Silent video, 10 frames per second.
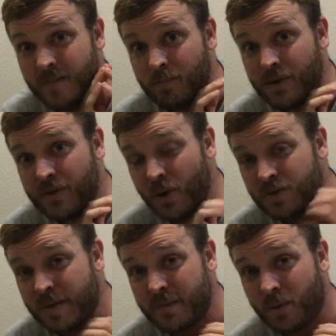but those
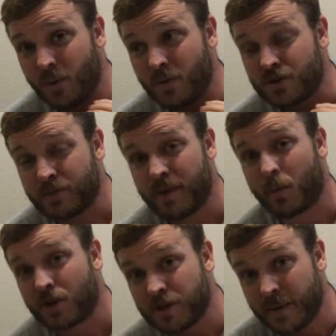people should be
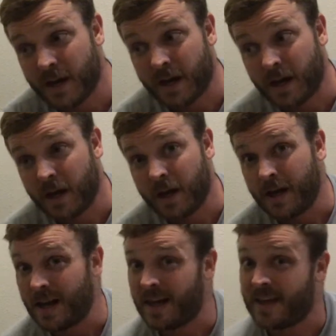worshiping
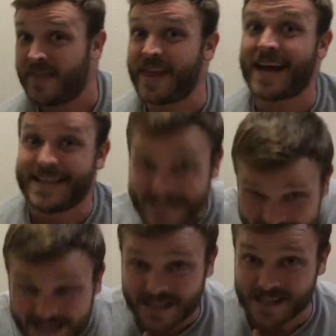the
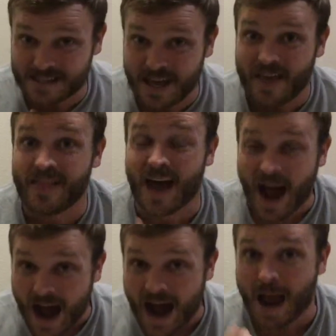ideas that
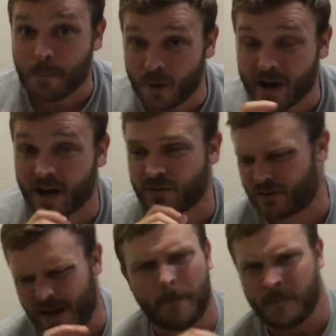I put out there,
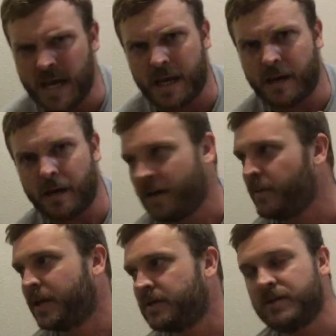not me.
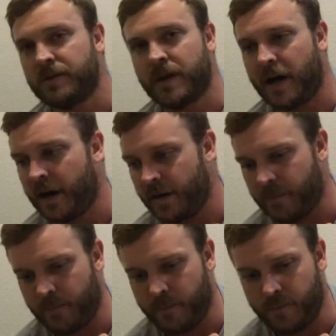Because, dude, I
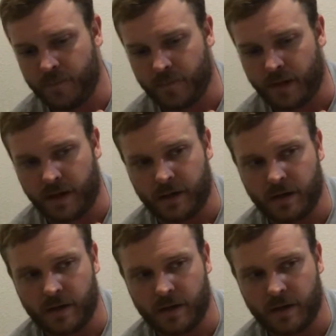am, like,